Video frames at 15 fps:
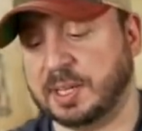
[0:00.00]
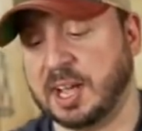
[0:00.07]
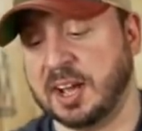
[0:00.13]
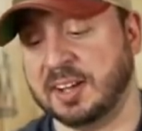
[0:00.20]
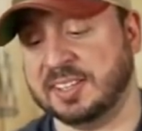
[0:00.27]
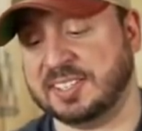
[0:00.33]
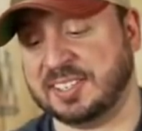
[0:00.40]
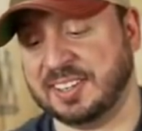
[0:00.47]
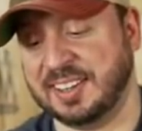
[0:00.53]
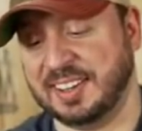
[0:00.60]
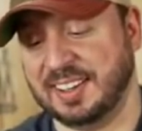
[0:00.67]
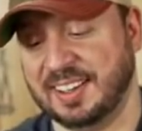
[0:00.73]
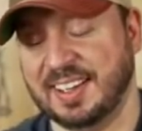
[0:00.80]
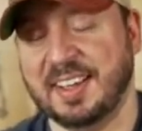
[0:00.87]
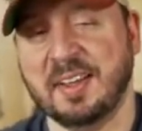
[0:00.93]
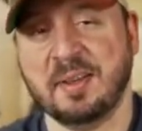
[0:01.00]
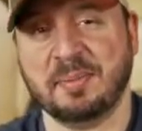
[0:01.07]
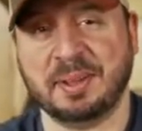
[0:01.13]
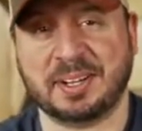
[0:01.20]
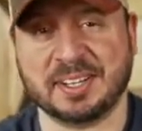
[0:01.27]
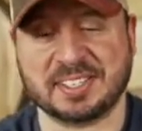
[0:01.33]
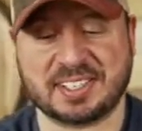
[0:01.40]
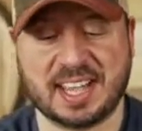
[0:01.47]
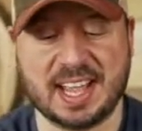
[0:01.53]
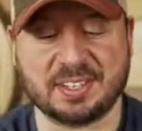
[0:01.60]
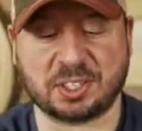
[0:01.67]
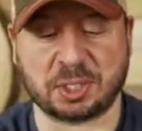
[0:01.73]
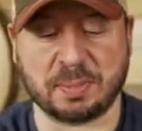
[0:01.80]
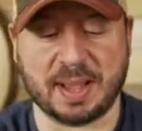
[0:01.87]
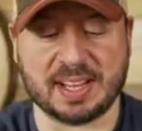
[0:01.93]
because because
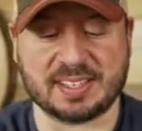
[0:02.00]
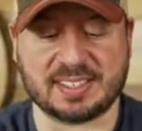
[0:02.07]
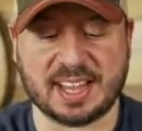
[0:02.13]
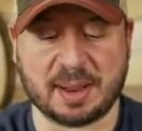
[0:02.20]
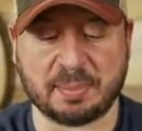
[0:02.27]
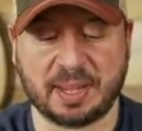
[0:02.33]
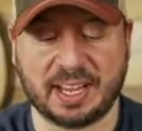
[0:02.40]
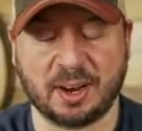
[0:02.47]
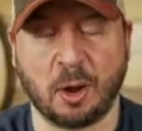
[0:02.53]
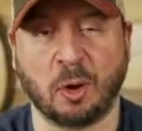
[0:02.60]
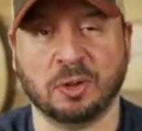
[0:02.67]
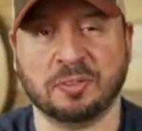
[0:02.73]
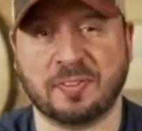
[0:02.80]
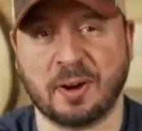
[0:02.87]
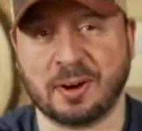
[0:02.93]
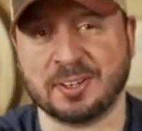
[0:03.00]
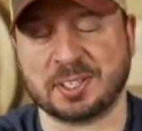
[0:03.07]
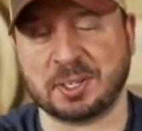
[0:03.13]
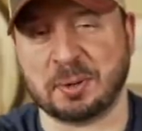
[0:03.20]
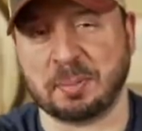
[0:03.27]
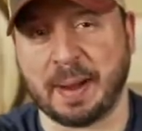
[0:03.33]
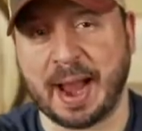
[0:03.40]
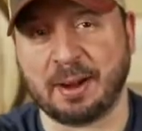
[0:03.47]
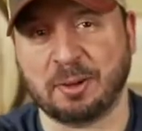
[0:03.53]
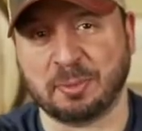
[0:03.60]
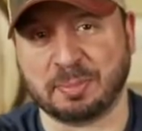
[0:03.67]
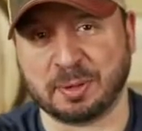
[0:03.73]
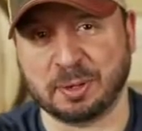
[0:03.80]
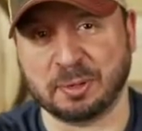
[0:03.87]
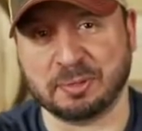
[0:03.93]
Keith Schmidt sent me an Old Forester barrel
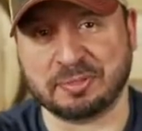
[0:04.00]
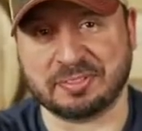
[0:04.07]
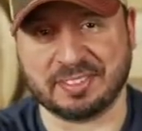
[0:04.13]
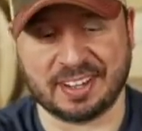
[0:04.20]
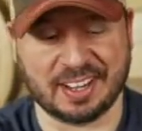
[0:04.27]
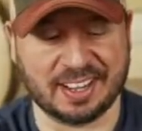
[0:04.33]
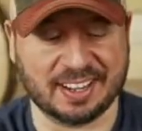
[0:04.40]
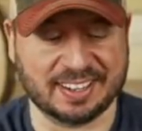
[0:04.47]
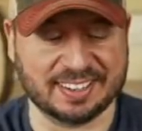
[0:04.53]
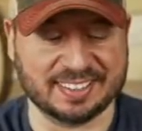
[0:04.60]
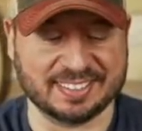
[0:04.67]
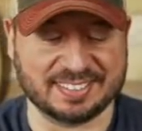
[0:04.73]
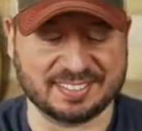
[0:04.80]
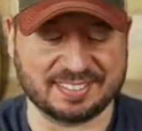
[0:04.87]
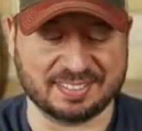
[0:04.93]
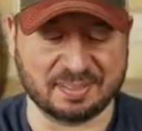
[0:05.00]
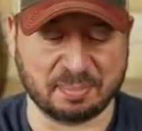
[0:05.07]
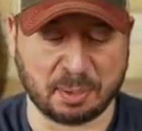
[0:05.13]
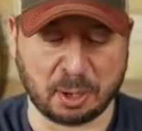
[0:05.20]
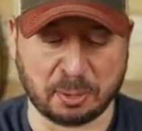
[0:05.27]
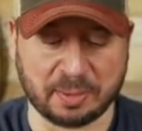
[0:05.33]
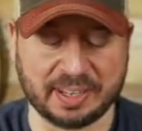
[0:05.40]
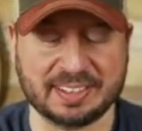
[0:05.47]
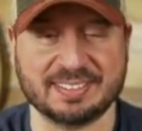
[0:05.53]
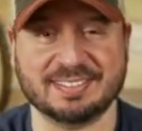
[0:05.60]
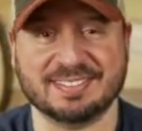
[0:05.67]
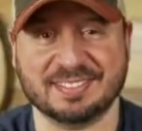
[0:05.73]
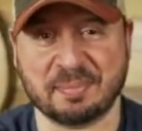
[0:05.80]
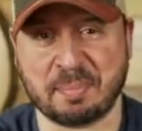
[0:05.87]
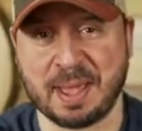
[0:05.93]
proof uh,
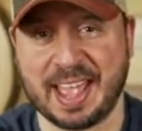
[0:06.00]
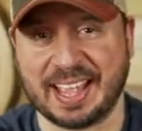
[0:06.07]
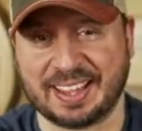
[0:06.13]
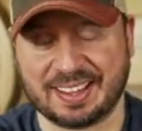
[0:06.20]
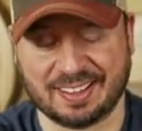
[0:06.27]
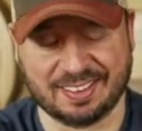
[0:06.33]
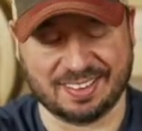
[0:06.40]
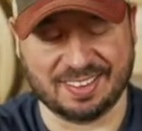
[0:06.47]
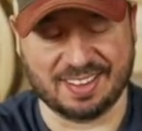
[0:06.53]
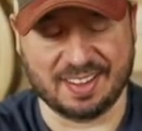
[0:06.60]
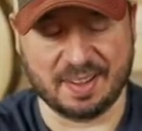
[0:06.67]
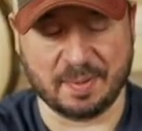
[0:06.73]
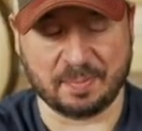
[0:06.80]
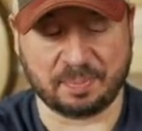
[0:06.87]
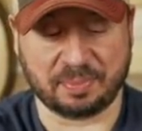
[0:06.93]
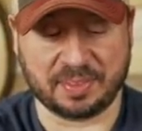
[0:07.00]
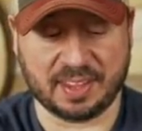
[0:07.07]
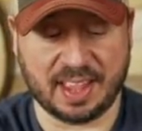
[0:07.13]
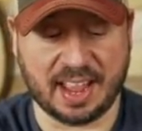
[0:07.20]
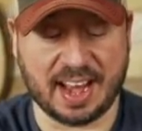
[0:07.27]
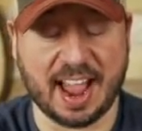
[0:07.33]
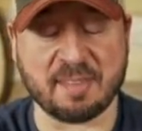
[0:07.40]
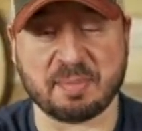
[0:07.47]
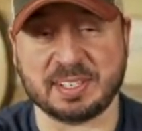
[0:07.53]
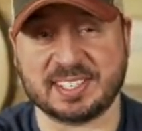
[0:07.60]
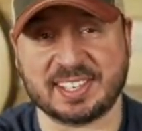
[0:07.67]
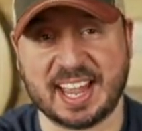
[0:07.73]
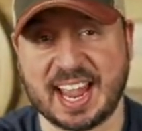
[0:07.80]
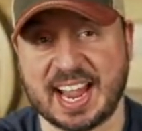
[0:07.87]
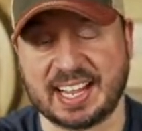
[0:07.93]
bourbon pick, and I've been
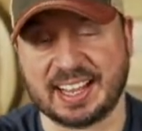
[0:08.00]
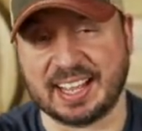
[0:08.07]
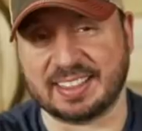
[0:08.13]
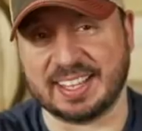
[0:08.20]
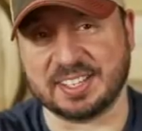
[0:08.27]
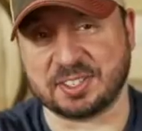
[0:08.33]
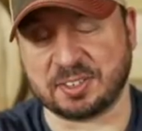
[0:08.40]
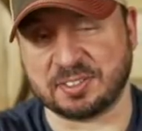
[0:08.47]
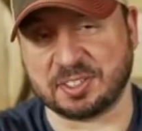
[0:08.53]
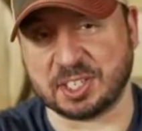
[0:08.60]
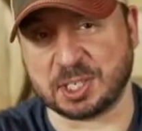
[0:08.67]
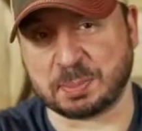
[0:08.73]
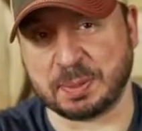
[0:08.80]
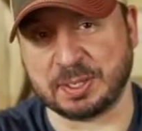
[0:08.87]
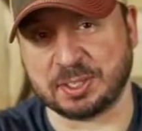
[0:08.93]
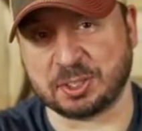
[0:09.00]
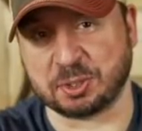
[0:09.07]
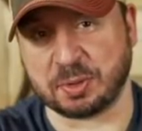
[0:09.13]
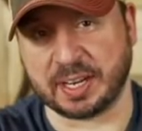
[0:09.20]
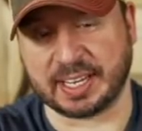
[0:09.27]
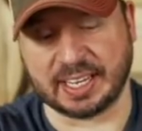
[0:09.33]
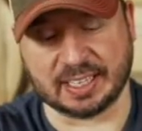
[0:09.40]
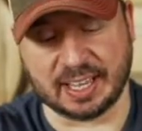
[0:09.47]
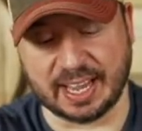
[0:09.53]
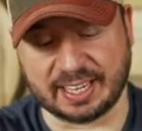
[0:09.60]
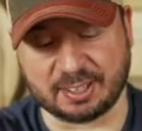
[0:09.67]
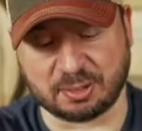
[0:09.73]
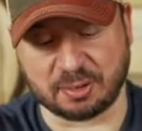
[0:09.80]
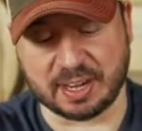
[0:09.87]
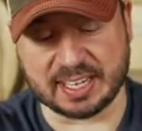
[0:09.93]
saying that these are just been drinking
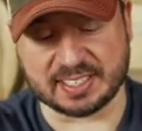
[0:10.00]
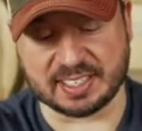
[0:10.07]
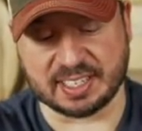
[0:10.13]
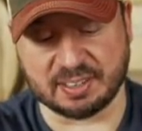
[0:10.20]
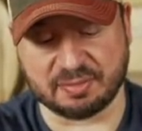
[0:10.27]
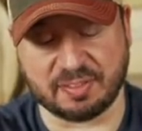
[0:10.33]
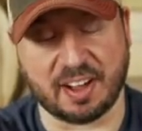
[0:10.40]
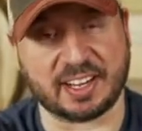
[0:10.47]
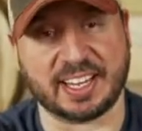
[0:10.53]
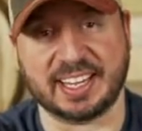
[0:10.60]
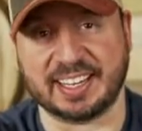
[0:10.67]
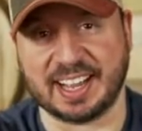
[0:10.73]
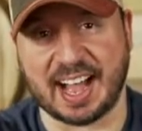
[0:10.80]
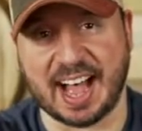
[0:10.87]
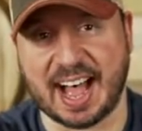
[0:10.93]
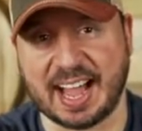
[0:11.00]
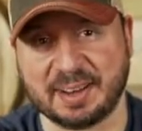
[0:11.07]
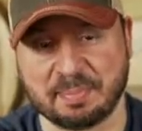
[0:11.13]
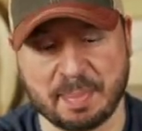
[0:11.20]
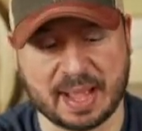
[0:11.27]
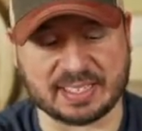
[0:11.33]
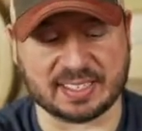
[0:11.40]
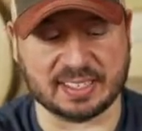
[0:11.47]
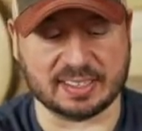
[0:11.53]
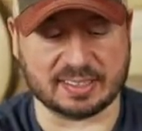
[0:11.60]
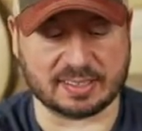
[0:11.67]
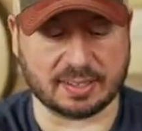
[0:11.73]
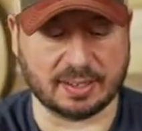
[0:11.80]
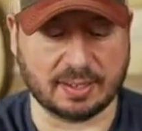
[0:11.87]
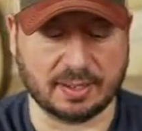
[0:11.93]
like crazy fucking hot
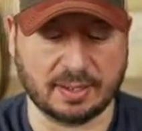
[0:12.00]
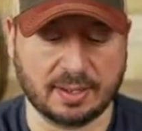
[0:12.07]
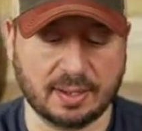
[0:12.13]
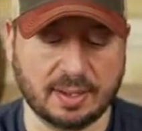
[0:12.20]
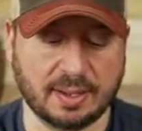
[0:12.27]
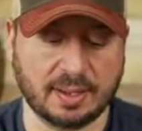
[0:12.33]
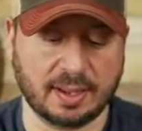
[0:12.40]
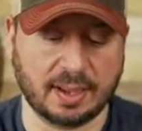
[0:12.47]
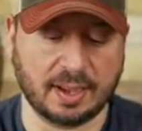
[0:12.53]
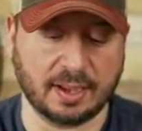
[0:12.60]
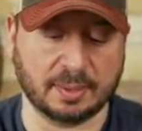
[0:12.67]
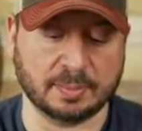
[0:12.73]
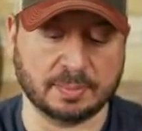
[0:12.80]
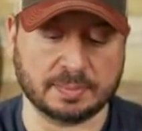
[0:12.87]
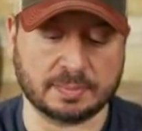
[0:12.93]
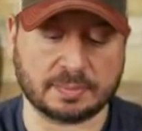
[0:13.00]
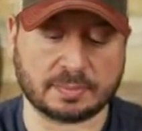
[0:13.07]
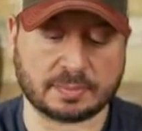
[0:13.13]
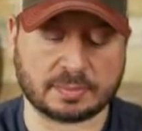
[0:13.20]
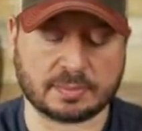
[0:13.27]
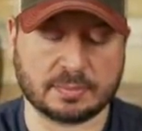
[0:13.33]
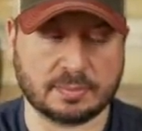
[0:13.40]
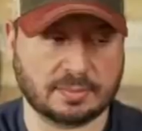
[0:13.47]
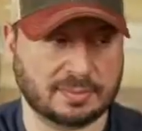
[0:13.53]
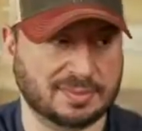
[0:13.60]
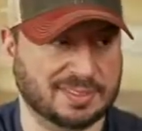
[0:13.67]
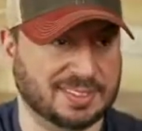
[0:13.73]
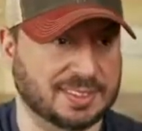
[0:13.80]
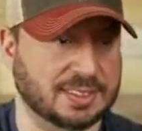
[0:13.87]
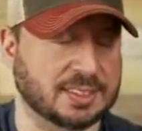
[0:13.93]
messes. Um,
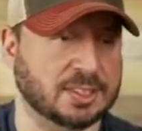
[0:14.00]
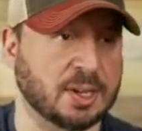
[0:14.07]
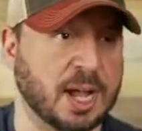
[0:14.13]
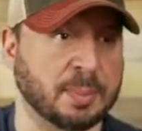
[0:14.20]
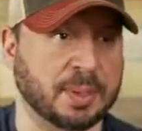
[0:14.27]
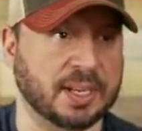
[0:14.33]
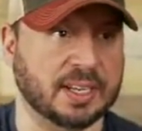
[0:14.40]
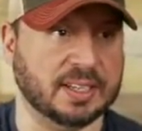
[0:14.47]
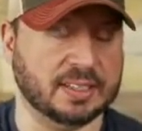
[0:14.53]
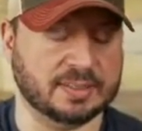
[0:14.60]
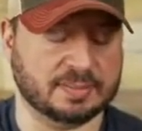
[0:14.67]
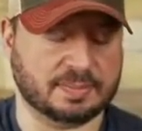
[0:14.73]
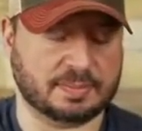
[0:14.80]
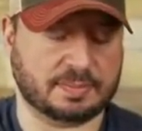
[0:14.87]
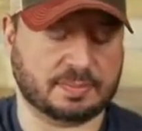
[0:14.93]
so I'm gonna